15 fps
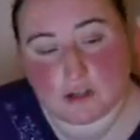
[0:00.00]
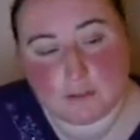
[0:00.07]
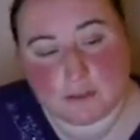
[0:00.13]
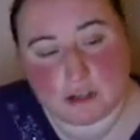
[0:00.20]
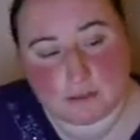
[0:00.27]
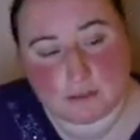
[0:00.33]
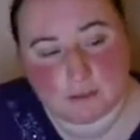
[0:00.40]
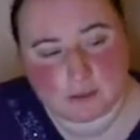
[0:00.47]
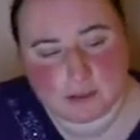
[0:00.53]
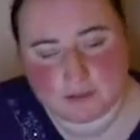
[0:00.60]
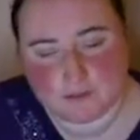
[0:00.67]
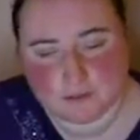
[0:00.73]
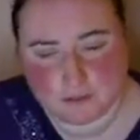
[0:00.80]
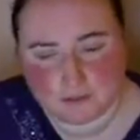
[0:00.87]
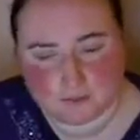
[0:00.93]
I mean, I'm not
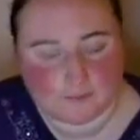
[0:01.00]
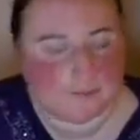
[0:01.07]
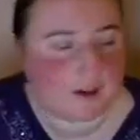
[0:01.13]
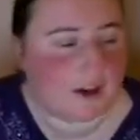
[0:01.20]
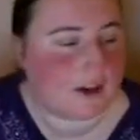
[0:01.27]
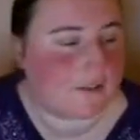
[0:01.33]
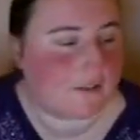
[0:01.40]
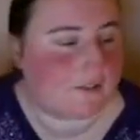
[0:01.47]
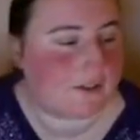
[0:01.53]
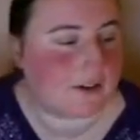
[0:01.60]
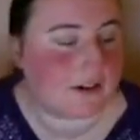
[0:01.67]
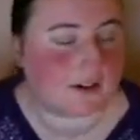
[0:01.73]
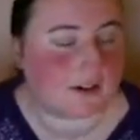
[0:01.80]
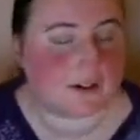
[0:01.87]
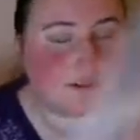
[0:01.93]
even a fan of
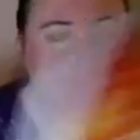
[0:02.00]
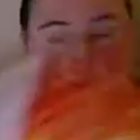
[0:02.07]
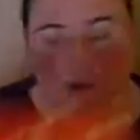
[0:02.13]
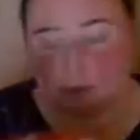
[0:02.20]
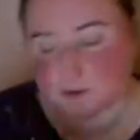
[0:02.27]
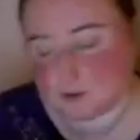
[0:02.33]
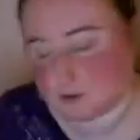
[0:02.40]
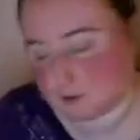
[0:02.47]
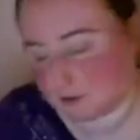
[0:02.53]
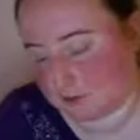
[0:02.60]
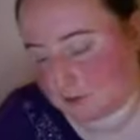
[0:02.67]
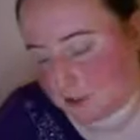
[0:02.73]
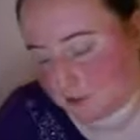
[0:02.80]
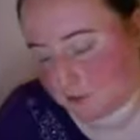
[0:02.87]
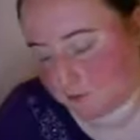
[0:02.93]
this color, but
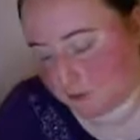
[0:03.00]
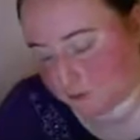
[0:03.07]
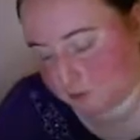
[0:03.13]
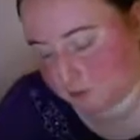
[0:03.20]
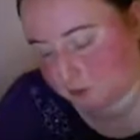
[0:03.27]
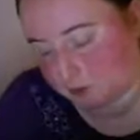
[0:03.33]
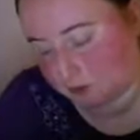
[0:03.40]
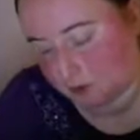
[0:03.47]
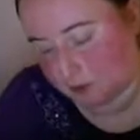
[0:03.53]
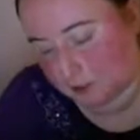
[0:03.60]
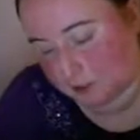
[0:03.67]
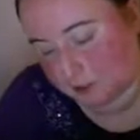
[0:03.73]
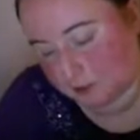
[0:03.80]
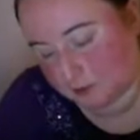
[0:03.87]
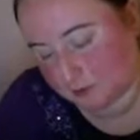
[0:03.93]
the cover's really
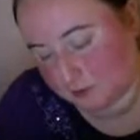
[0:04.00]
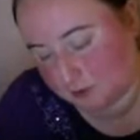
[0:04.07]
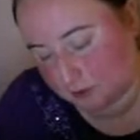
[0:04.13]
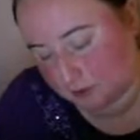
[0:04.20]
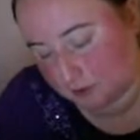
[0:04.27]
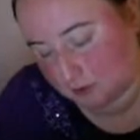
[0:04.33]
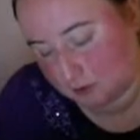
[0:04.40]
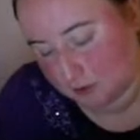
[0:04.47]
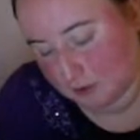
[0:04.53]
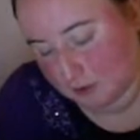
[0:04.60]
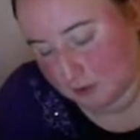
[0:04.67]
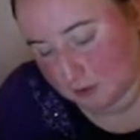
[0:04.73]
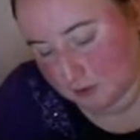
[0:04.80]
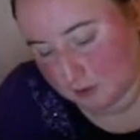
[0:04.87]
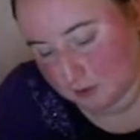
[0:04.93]
nice, and
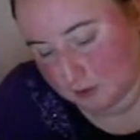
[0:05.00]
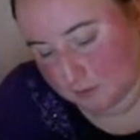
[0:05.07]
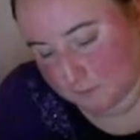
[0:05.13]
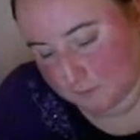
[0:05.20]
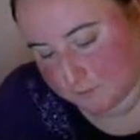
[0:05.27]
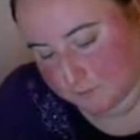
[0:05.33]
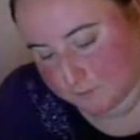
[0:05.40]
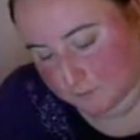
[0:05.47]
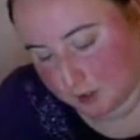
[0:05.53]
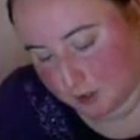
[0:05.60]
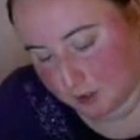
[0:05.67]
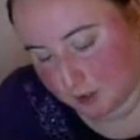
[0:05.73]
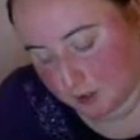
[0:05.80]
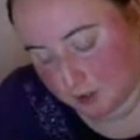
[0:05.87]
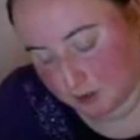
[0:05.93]

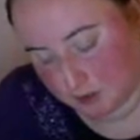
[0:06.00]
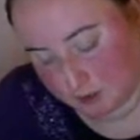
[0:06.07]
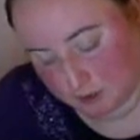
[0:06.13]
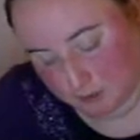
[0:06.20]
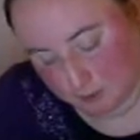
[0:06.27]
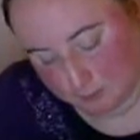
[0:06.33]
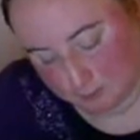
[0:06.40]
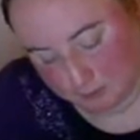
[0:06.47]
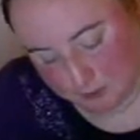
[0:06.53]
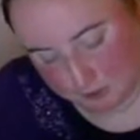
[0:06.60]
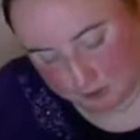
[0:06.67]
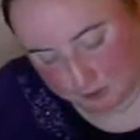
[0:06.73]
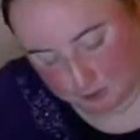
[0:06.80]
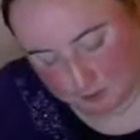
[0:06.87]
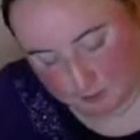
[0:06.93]
uh,
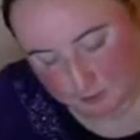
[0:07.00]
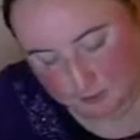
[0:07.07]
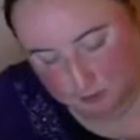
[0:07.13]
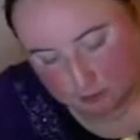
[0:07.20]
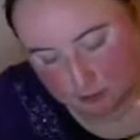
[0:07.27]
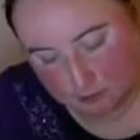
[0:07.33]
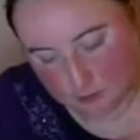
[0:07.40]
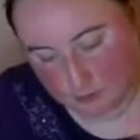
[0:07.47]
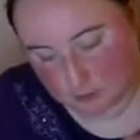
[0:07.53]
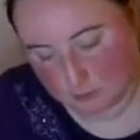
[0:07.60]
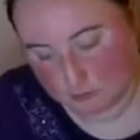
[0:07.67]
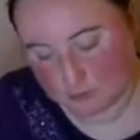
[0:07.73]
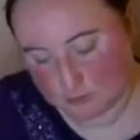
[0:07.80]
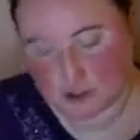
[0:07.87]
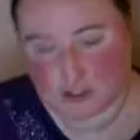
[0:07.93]
beneath it,
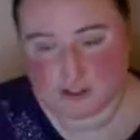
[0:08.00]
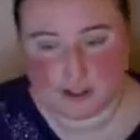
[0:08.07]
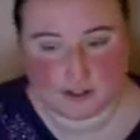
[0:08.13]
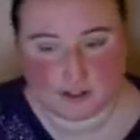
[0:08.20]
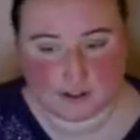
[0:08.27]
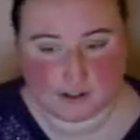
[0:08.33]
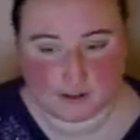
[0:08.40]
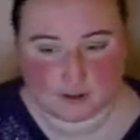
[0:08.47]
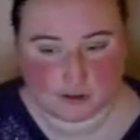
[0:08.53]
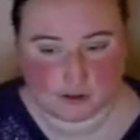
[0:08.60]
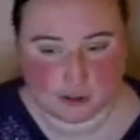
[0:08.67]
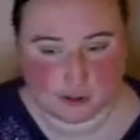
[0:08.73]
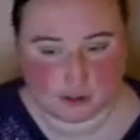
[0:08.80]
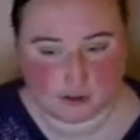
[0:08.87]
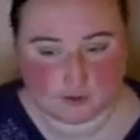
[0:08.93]
which I take the dust
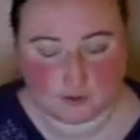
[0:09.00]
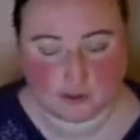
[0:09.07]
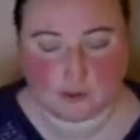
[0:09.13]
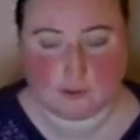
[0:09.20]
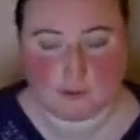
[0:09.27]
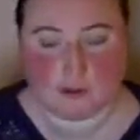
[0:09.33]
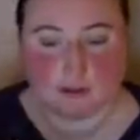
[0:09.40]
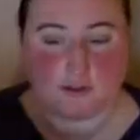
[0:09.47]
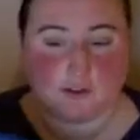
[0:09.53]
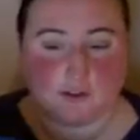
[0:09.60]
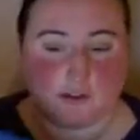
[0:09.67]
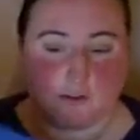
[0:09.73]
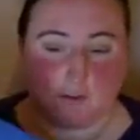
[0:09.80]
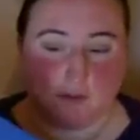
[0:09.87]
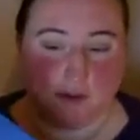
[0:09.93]
jacket off anyway, it's
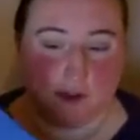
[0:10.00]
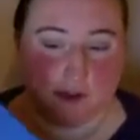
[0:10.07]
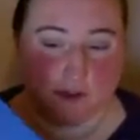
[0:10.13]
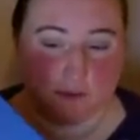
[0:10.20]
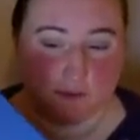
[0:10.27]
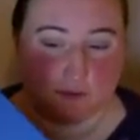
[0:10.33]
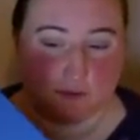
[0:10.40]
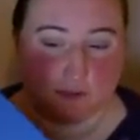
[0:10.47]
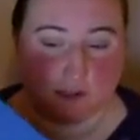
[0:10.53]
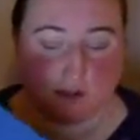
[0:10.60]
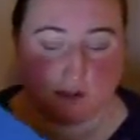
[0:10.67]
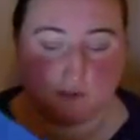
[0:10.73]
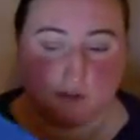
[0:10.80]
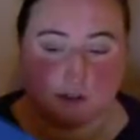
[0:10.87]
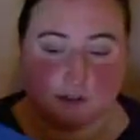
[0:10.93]
just a nice blue
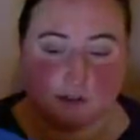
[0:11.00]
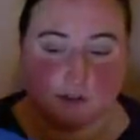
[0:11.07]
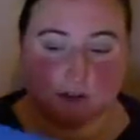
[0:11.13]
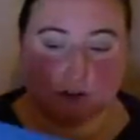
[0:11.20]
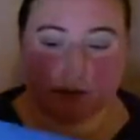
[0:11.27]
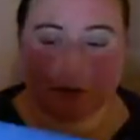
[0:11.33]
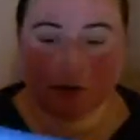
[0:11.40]
cover.